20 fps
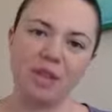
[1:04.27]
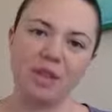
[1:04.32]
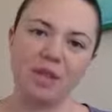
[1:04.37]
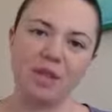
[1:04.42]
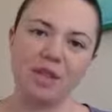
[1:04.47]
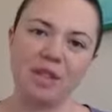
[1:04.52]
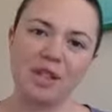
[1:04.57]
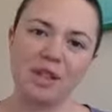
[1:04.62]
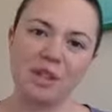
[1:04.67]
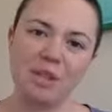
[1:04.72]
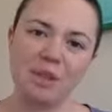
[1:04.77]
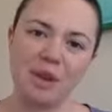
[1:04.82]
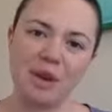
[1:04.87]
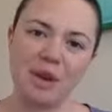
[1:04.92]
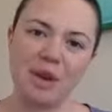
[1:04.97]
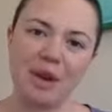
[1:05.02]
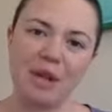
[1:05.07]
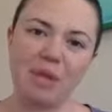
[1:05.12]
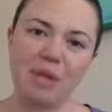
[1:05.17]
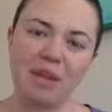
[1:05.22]
with
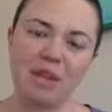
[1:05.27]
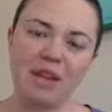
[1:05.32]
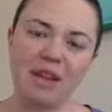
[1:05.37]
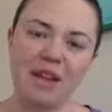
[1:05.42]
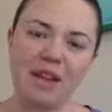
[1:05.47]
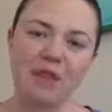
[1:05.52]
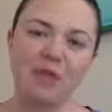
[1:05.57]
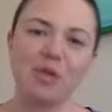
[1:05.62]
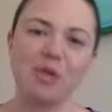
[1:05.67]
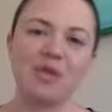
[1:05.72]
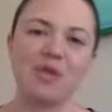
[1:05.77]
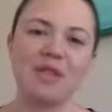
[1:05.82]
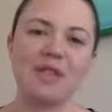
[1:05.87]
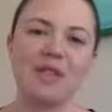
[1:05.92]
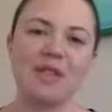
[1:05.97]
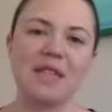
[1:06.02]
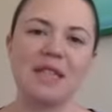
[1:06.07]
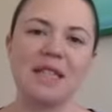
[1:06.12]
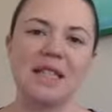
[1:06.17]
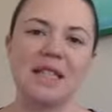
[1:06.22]
Spirit, with the Council of
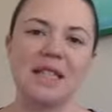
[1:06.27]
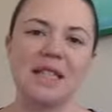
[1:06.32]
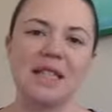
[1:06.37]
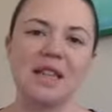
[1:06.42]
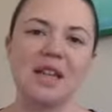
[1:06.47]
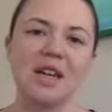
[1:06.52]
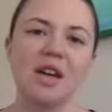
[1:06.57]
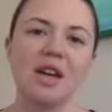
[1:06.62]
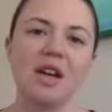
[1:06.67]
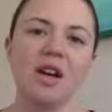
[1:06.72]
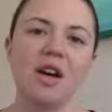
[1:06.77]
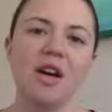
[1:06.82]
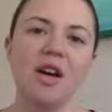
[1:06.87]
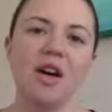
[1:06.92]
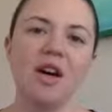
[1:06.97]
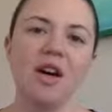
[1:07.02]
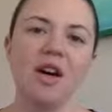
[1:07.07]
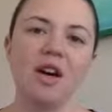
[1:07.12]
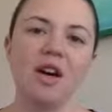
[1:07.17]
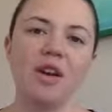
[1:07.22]
17,
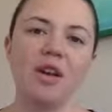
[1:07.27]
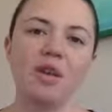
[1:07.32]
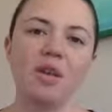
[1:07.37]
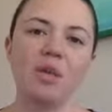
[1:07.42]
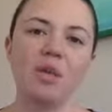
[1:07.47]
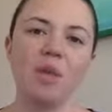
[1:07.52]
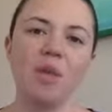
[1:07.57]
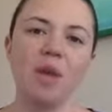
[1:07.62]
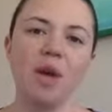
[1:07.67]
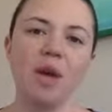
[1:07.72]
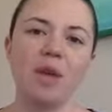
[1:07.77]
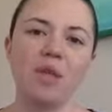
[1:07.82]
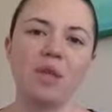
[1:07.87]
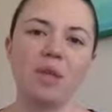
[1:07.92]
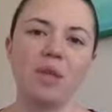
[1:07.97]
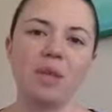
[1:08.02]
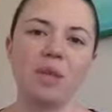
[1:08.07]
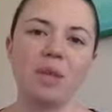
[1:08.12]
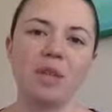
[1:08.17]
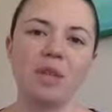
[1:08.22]
on what
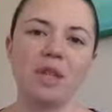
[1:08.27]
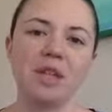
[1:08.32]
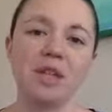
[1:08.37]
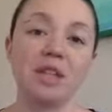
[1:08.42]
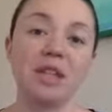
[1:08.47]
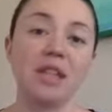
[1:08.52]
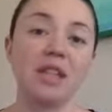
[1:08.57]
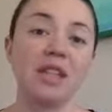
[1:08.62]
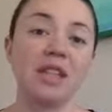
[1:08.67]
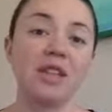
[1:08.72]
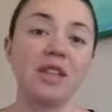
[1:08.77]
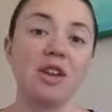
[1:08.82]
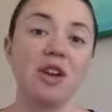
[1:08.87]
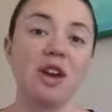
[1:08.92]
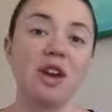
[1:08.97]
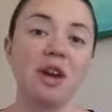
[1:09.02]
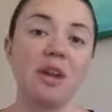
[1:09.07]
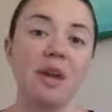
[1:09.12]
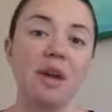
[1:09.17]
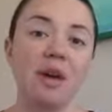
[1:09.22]
we particularly need to
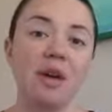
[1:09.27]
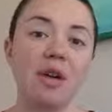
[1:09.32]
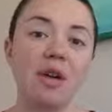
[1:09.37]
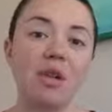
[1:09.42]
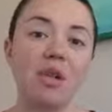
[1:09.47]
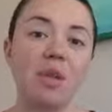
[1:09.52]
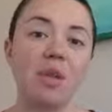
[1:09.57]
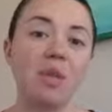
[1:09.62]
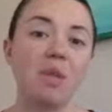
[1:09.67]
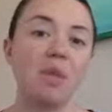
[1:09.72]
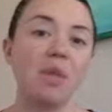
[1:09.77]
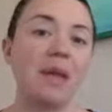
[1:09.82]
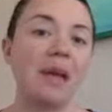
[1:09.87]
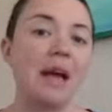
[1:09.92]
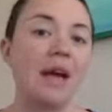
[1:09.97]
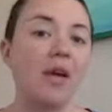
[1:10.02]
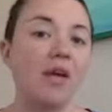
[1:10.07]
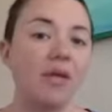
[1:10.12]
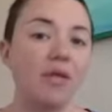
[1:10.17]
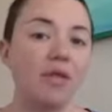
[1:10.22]
talk about or what would be
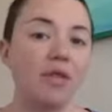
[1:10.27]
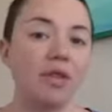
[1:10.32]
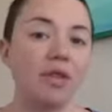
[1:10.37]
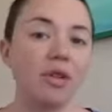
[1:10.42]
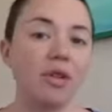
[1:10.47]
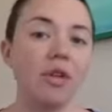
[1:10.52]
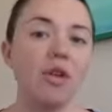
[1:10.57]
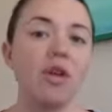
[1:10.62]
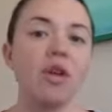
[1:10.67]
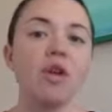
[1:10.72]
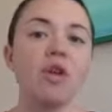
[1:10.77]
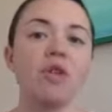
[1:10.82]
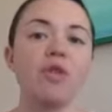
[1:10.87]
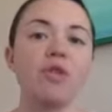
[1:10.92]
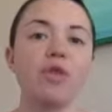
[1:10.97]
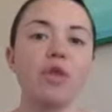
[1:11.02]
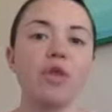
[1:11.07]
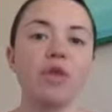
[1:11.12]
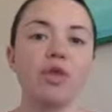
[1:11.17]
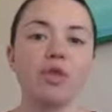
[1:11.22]
helpful
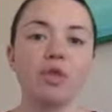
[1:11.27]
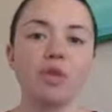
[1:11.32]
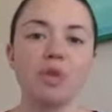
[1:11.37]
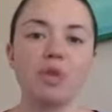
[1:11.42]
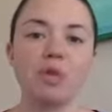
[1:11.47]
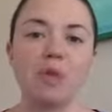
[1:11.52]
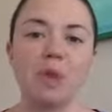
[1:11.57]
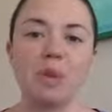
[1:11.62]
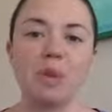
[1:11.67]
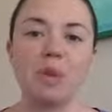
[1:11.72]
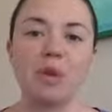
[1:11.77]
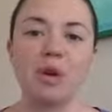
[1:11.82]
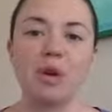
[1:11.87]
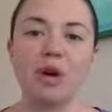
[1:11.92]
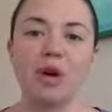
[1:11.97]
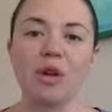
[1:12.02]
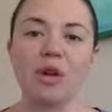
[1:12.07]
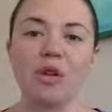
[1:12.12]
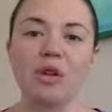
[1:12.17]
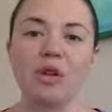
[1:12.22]
for the group of people
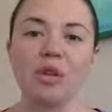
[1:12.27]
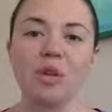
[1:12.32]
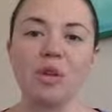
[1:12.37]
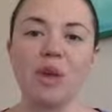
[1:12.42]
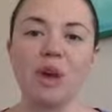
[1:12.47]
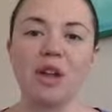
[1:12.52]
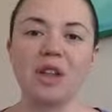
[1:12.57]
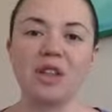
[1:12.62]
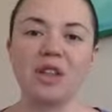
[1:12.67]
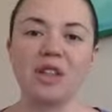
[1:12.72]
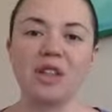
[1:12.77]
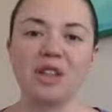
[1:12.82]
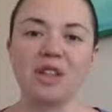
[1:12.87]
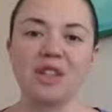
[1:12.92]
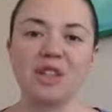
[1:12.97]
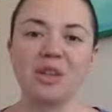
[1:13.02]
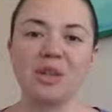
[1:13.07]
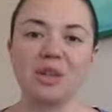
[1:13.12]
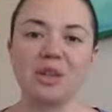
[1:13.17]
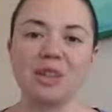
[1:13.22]
called to watch
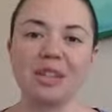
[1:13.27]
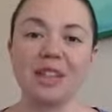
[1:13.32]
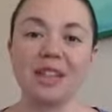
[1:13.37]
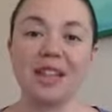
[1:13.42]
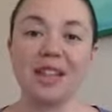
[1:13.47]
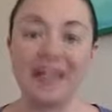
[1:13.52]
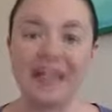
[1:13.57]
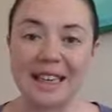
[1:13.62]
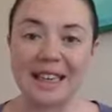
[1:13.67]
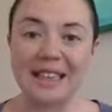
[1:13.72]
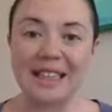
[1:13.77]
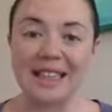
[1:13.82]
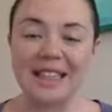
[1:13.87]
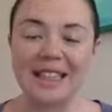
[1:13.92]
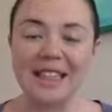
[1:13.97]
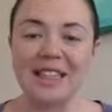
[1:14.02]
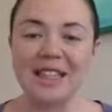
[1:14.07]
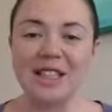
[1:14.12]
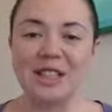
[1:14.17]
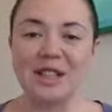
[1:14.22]
this golden nugget.
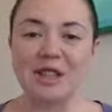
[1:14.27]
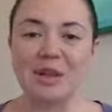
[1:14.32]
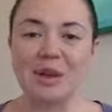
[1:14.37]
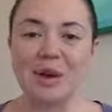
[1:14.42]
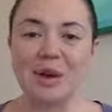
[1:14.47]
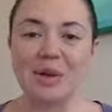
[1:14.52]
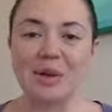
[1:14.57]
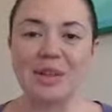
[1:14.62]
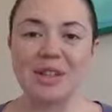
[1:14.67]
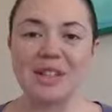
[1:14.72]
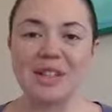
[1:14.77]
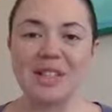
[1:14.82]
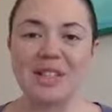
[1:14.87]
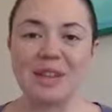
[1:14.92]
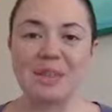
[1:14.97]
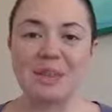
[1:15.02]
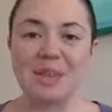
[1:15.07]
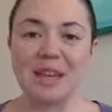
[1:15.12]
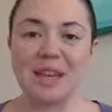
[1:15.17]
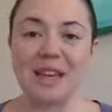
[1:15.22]
So this is
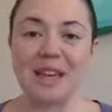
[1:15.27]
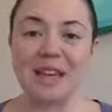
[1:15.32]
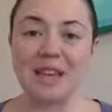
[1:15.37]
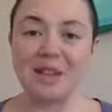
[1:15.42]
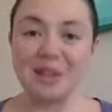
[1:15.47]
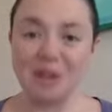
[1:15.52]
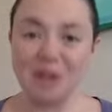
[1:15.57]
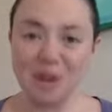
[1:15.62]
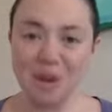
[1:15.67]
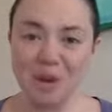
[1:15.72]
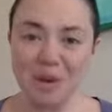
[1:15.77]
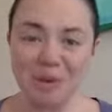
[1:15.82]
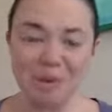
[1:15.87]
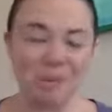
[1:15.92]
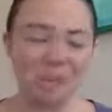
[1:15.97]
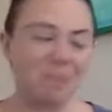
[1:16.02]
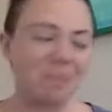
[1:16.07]
speaking to you.